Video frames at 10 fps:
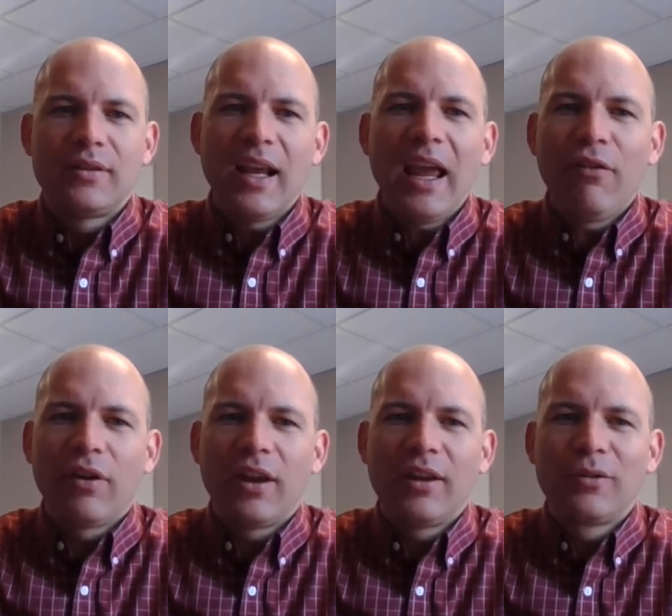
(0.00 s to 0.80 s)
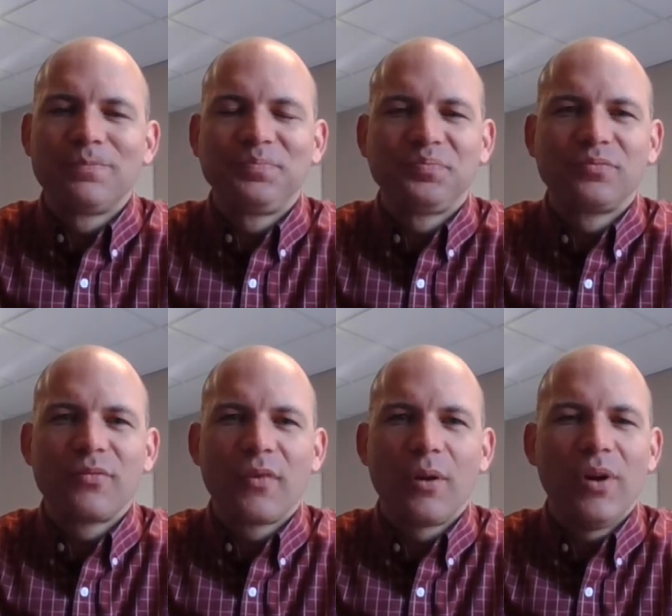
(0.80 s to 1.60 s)
David,
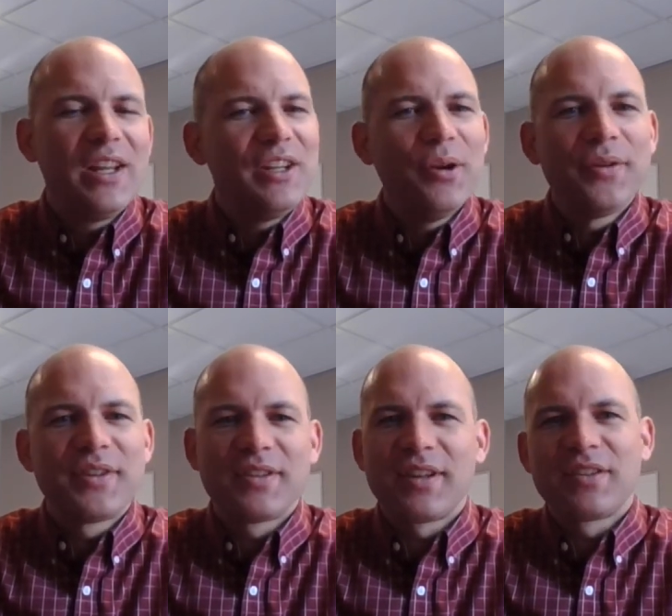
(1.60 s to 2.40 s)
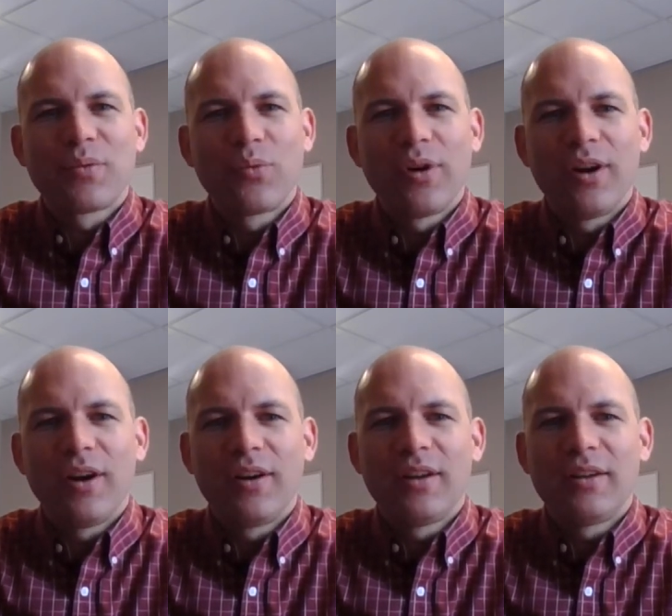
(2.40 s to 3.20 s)
when he uses this
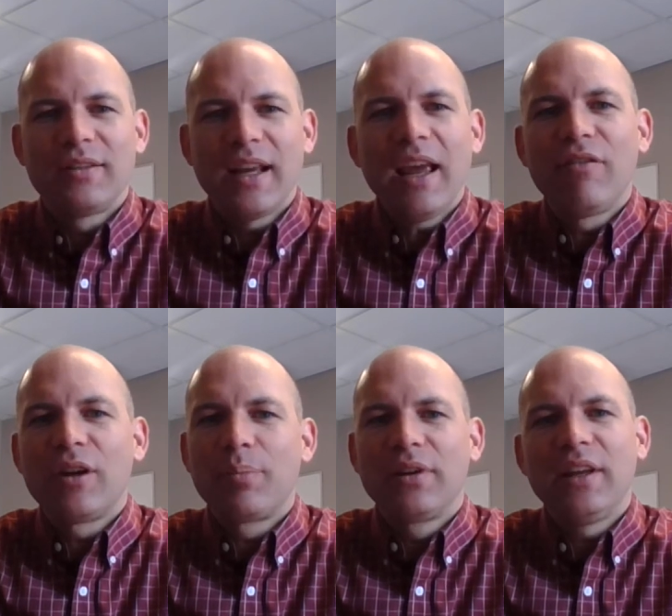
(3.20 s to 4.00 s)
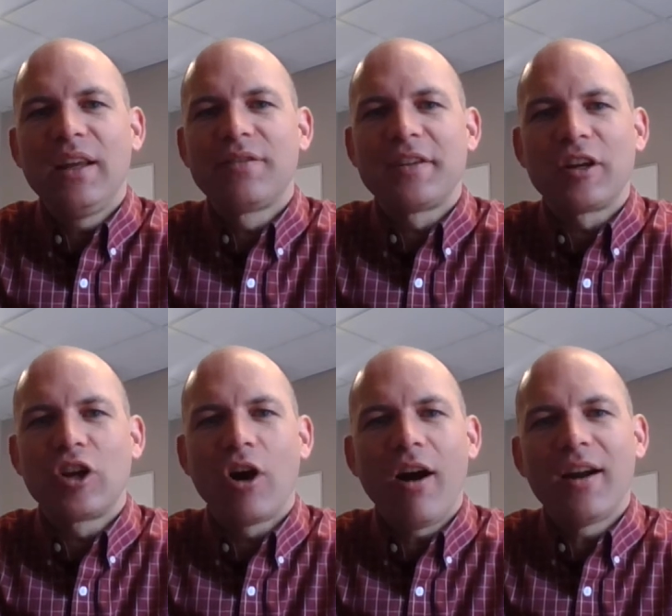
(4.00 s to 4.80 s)
word, David believes
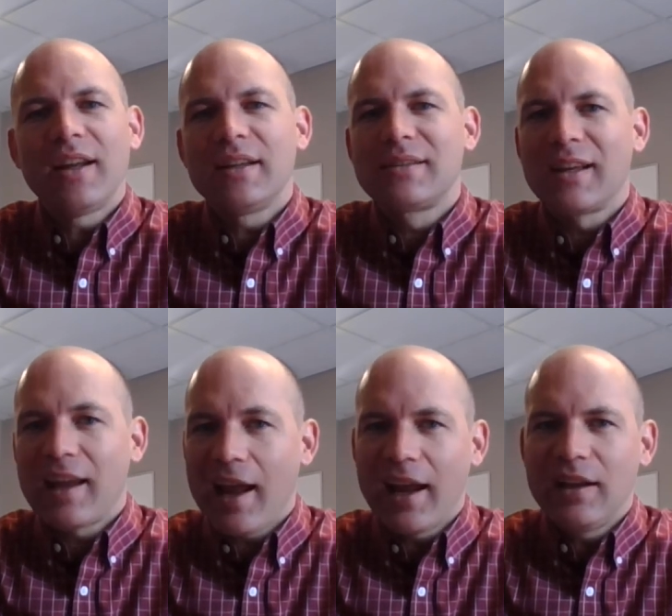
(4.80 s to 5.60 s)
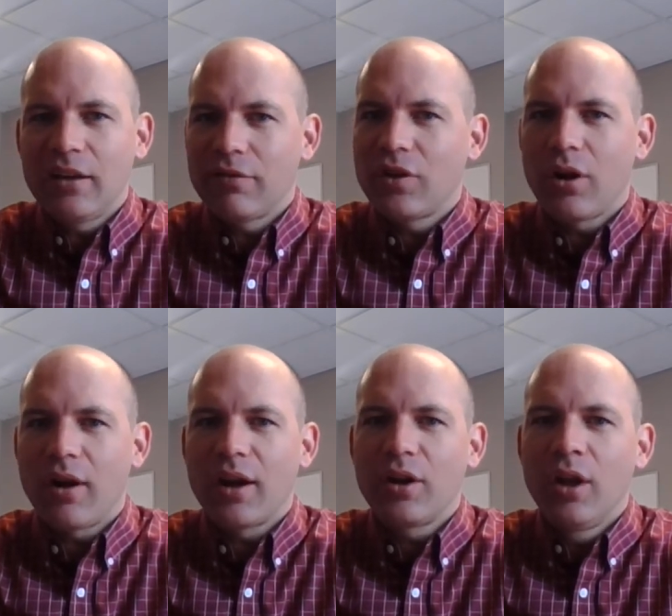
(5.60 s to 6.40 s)
that God is the kind of
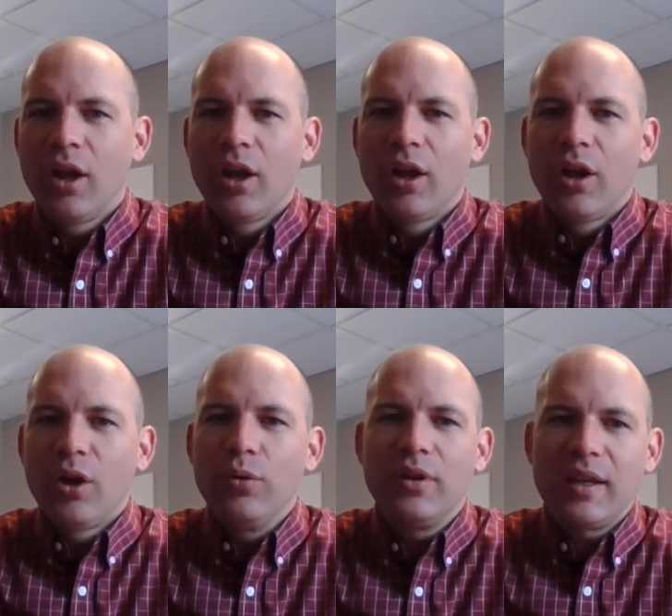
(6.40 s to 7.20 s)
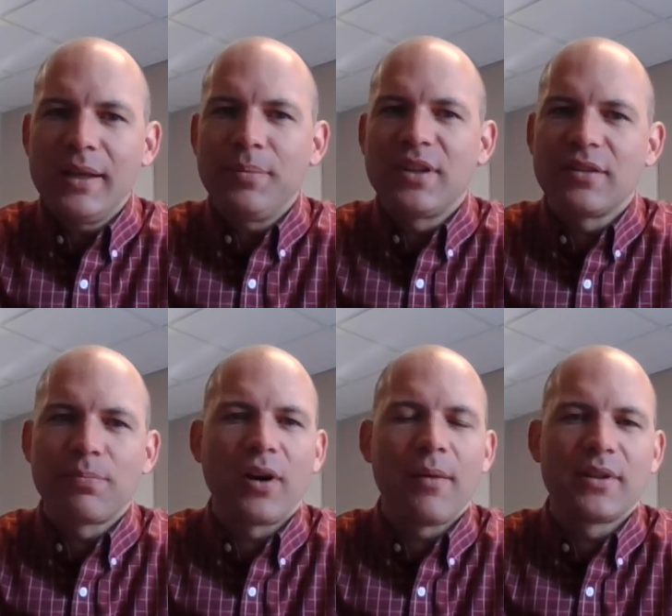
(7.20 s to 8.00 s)
God who keeps
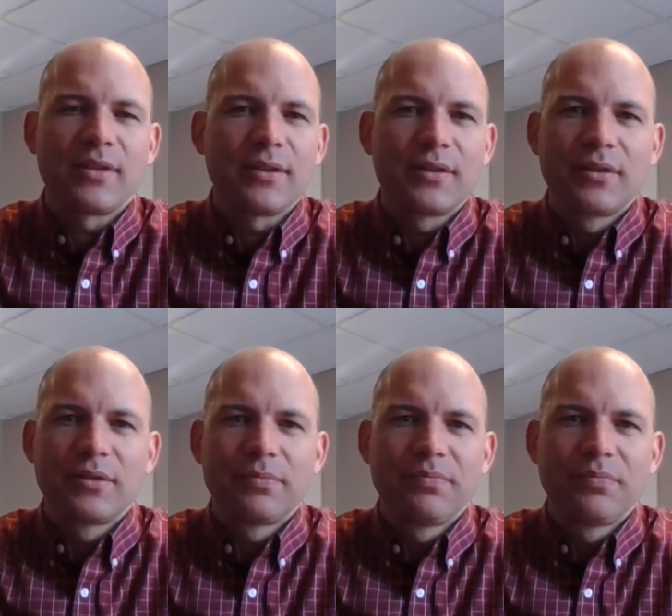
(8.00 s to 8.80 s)
his promises.